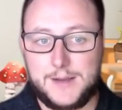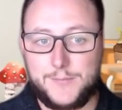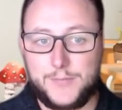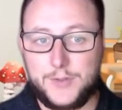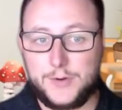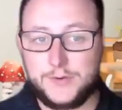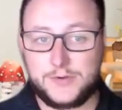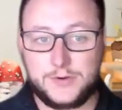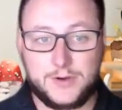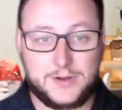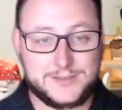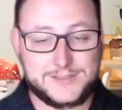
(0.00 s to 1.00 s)
those are
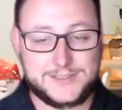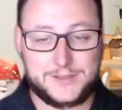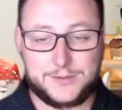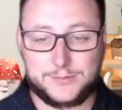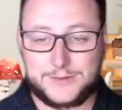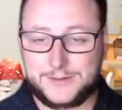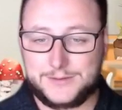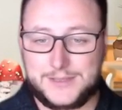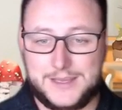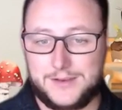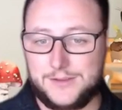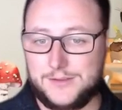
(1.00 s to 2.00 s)
all still around
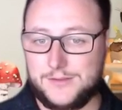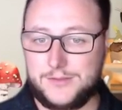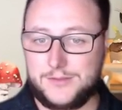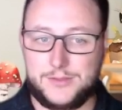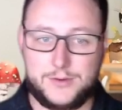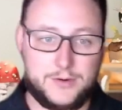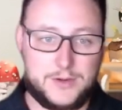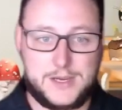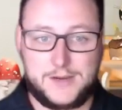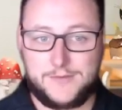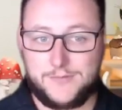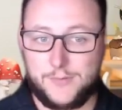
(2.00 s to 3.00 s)
that
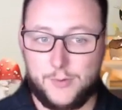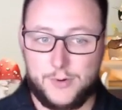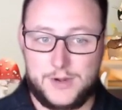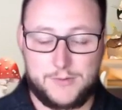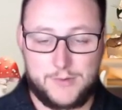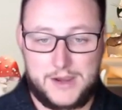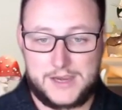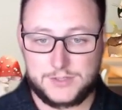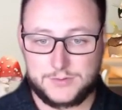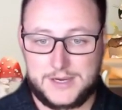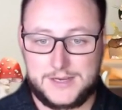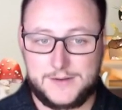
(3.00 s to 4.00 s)
30, 40 range,
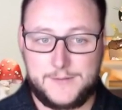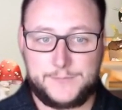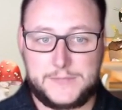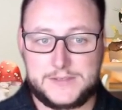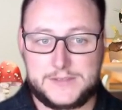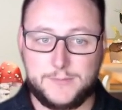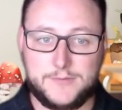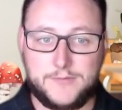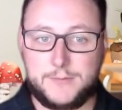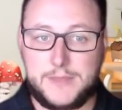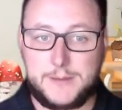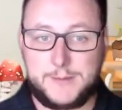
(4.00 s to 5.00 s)
right? Some of
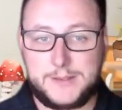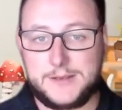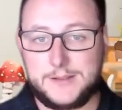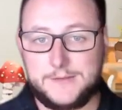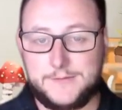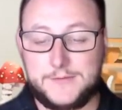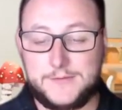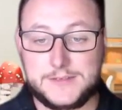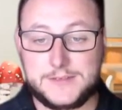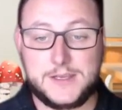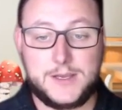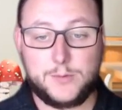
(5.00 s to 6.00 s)
them maybe into the
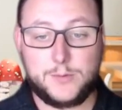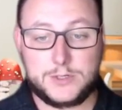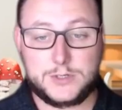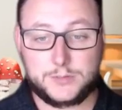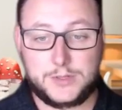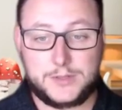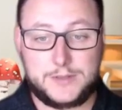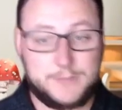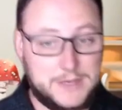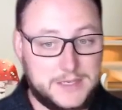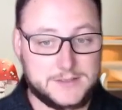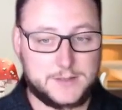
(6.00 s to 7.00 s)
50s, which really
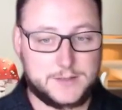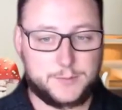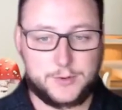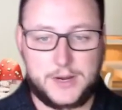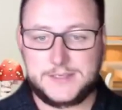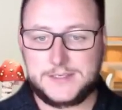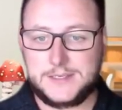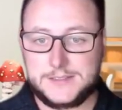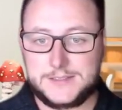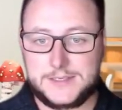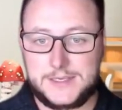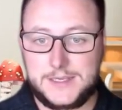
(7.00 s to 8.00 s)
means that pricing
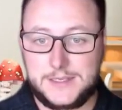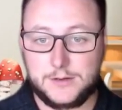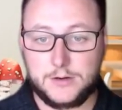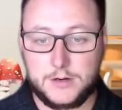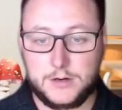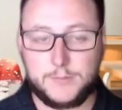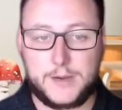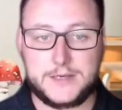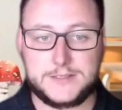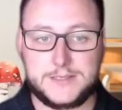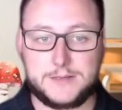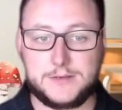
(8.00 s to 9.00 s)
is key. There are
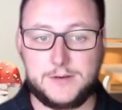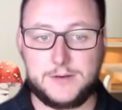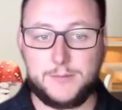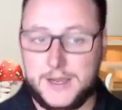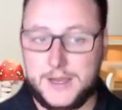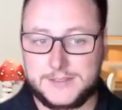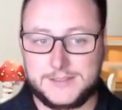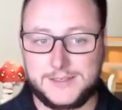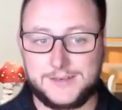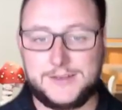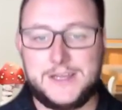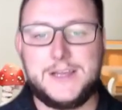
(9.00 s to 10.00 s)
buyers out there to buy
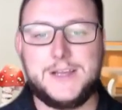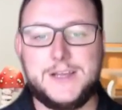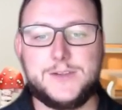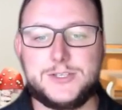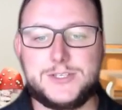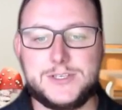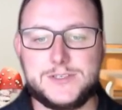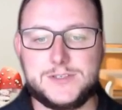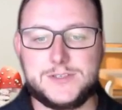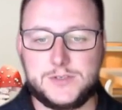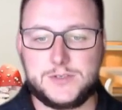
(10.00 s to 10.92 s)
stuff. There's just